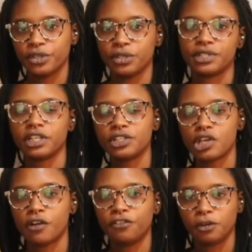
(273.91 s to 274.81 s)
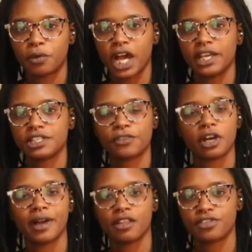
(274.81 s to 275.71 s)
using a tofu press
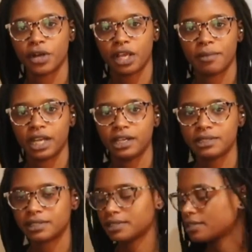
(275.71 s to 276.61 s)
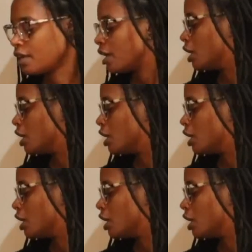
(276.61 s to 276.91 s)
for about thirty minutes.